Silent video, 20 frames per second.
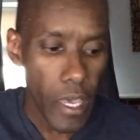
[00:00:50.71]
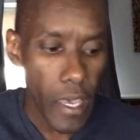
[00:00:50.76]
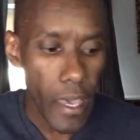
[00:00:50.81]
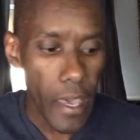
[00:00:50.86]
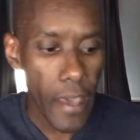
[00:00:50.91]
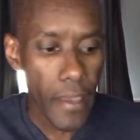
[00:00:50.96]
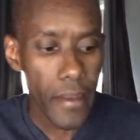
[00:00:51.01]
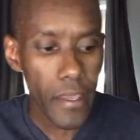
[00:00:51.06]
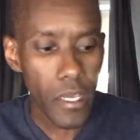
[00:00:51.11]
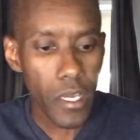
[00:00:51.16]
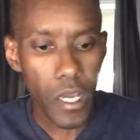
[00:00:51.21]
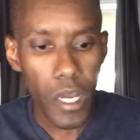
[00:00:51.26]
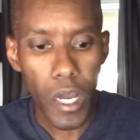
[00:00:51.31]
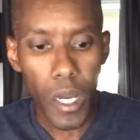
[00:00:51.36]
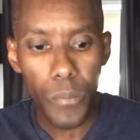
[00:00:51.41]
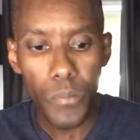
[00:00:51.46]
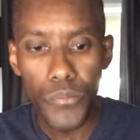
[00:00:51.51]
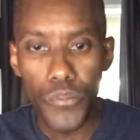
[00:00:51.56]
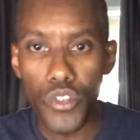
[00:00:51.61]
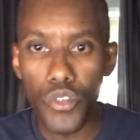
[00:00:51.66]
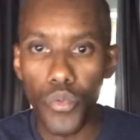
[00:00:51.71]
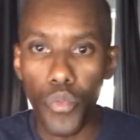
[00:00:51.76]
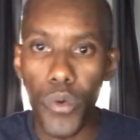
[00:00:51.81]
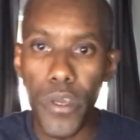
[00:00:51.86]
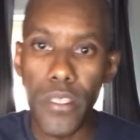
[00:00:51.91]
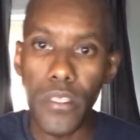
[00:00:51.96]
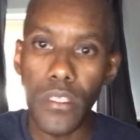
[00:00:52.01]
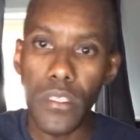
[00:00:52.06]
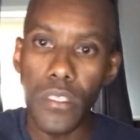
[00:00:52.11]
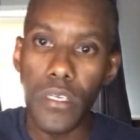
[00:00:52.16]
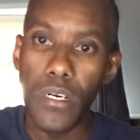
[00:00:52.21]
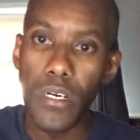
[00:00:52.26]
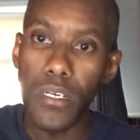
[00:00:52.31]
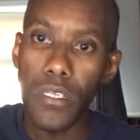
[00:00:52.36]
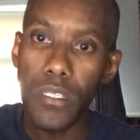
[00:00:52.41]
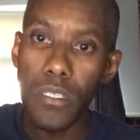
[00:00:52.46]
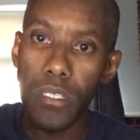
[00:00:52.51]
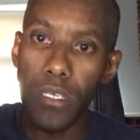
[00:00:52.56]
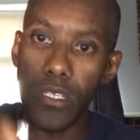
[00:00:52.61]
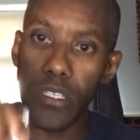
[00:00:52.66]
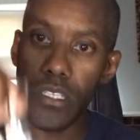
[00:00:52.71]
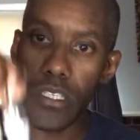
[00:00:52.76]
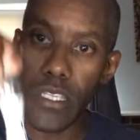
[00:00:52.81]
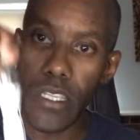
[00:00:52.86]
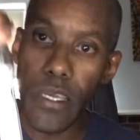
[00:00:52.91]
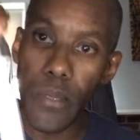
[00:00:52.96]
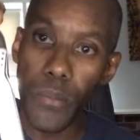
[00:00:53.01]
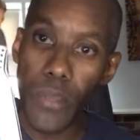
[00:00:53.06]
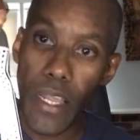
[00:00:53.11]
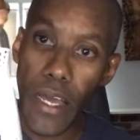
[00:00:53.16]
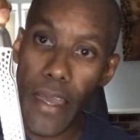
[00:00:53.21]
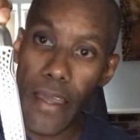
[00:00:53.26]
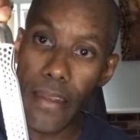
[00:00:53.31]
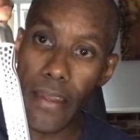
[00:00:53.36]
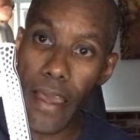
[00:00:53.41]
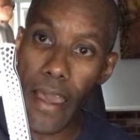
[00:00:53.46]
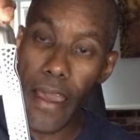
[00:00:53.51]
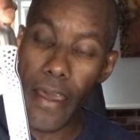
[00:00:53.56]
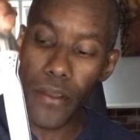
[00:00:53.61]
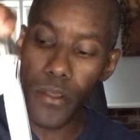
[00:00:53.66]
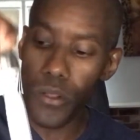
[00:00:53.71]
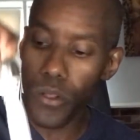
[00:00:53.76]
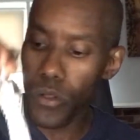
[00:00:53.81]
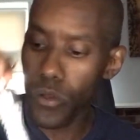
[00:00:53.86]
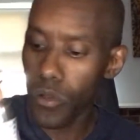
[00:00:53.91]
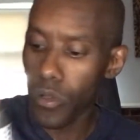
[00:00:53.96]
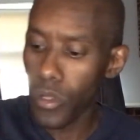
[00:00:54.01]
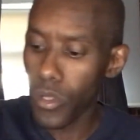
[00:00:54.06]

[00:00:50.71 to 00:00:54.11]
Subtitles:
And it comes with the slimline handle,